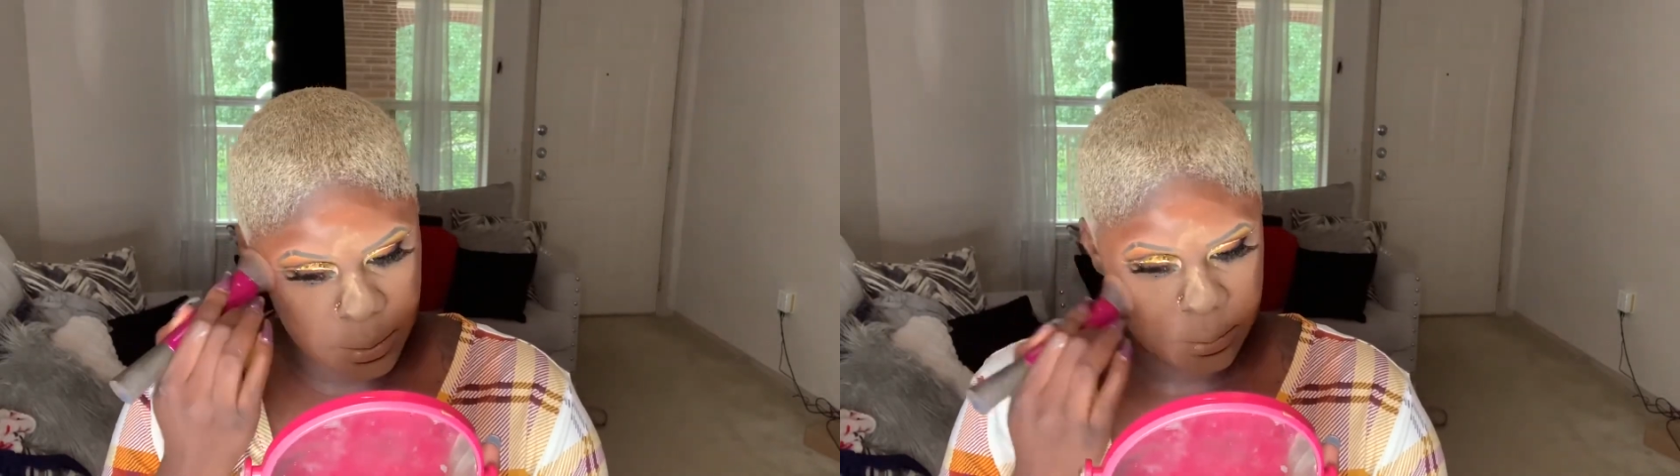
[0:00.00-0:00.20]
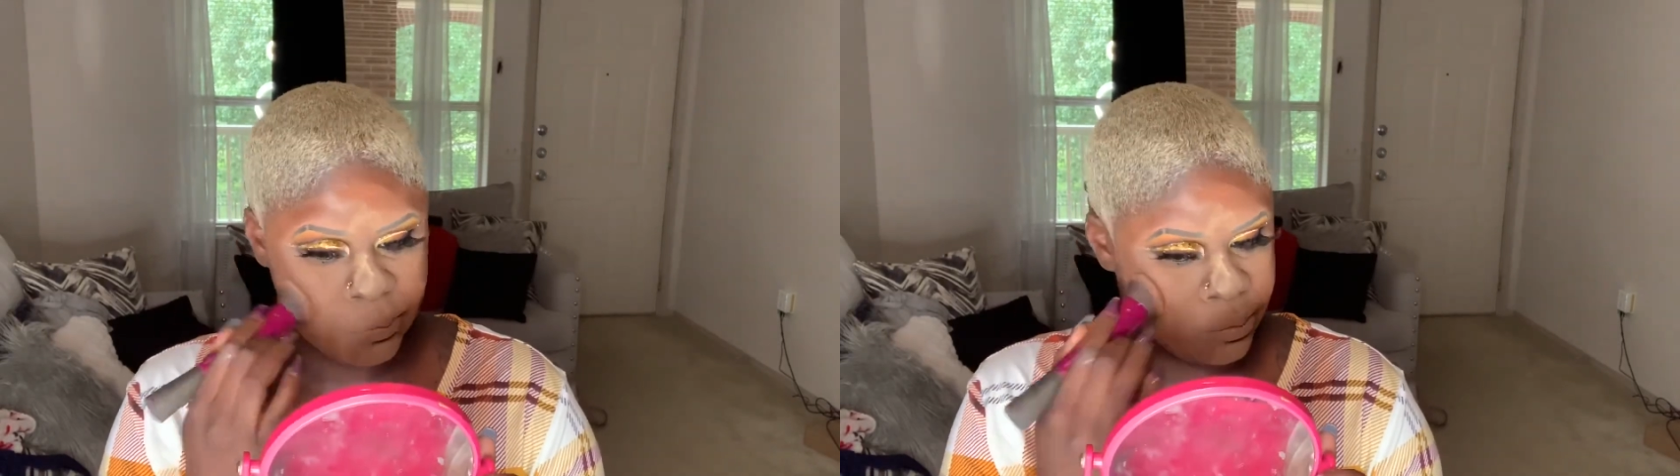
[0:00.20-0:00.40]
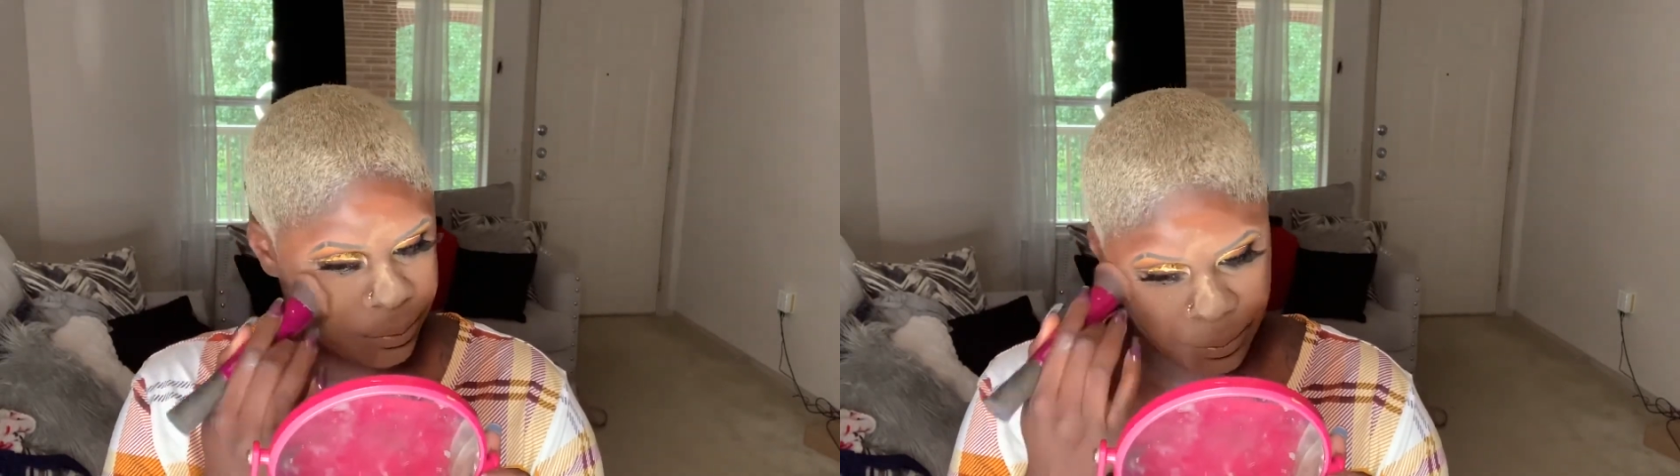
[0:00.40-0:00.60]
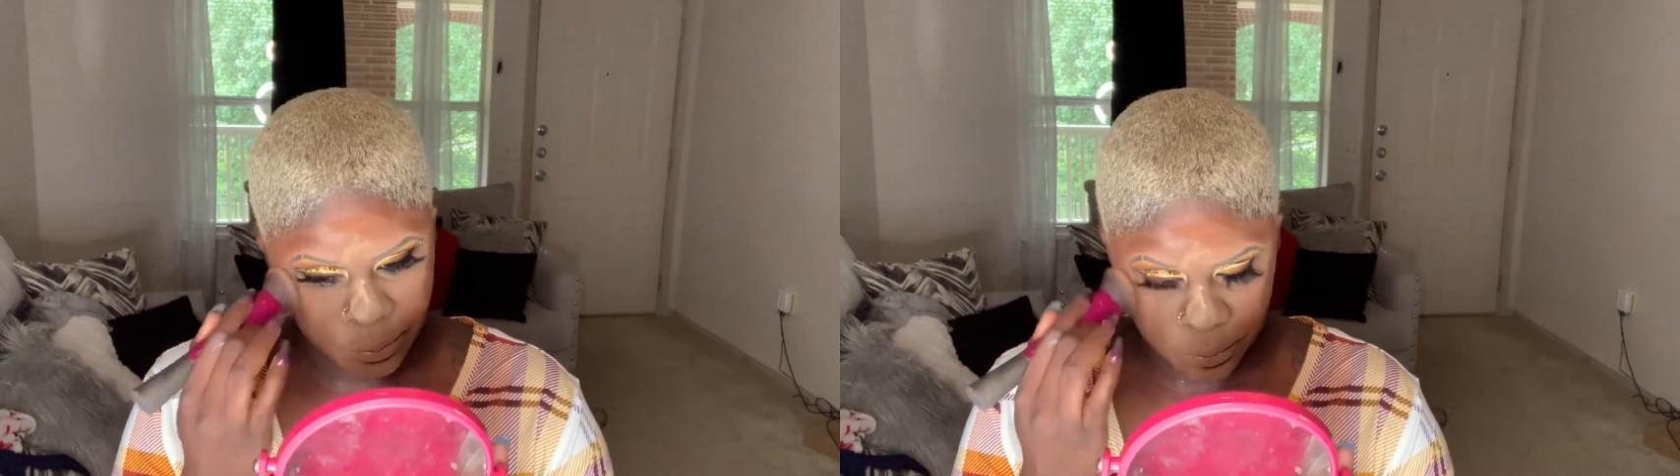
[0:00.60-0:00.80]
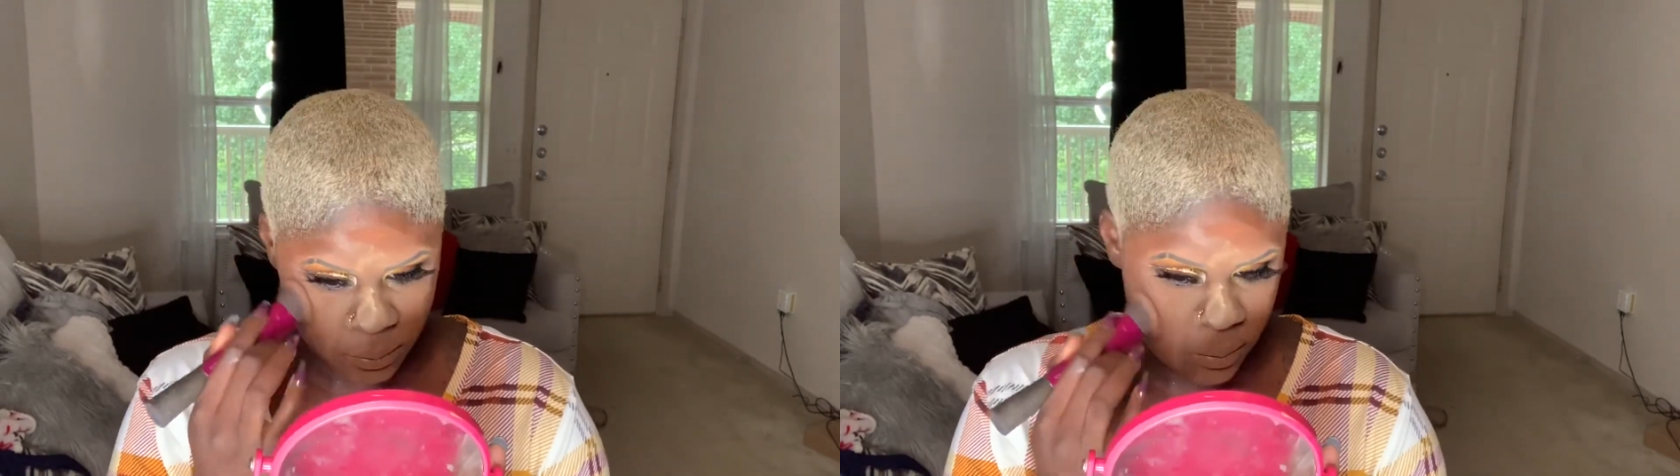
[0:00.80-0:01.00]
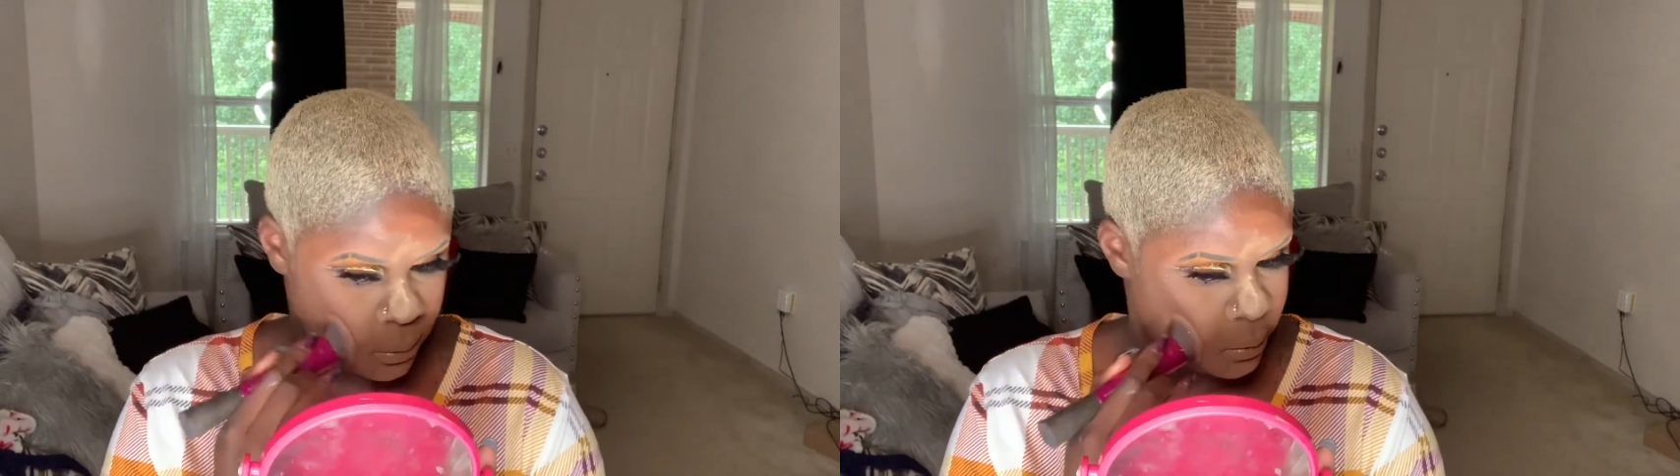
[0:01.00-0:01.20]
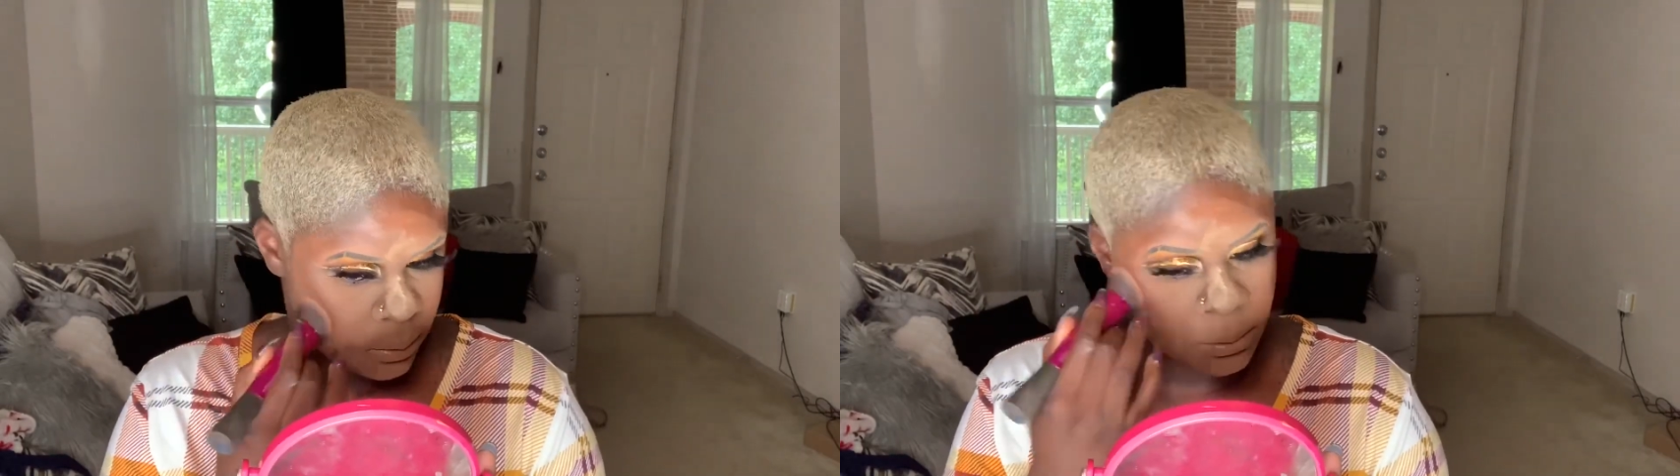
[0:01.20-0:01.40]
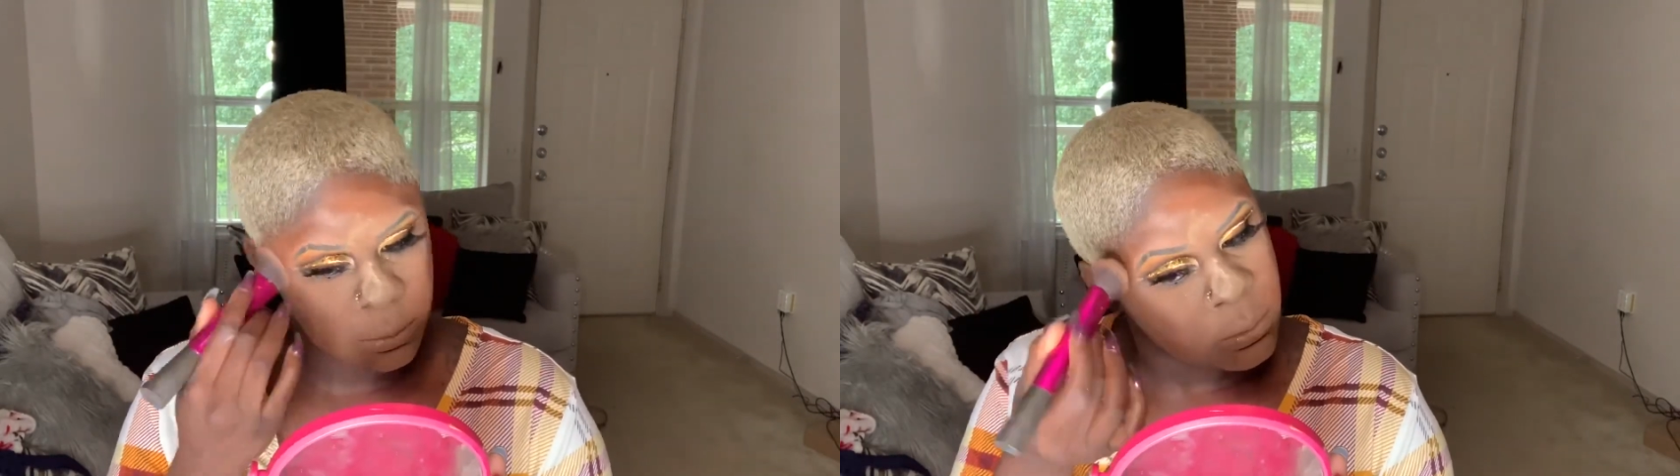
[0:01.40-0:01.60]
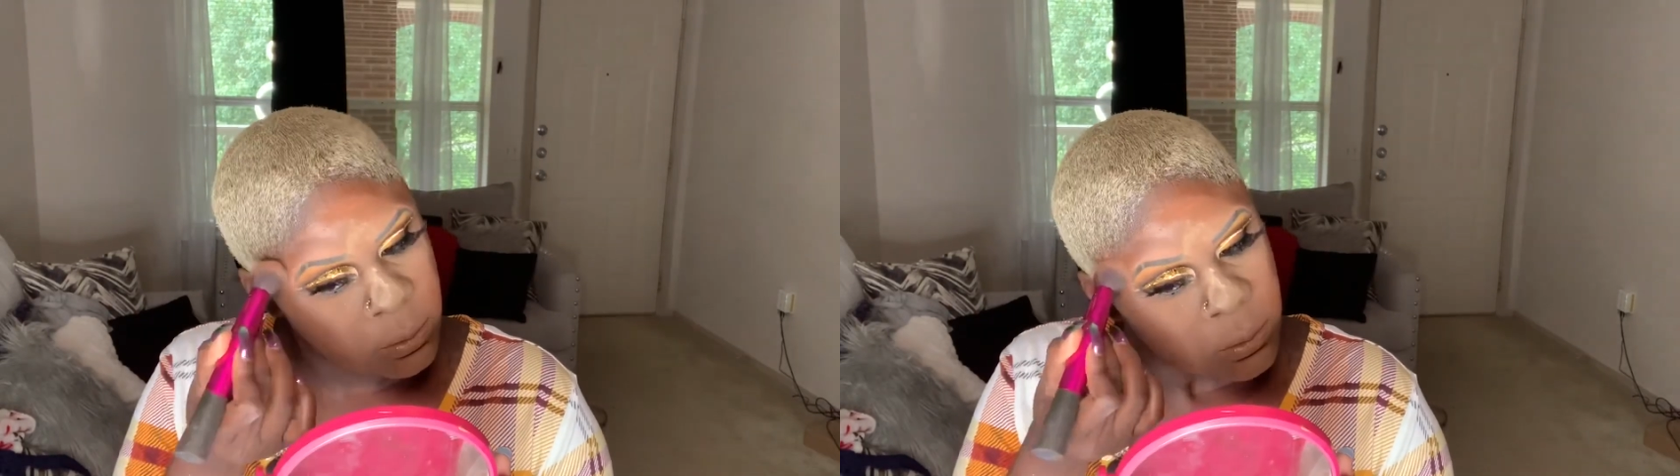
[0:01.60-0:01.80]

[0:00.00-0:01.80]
But right here, I'm just blending out the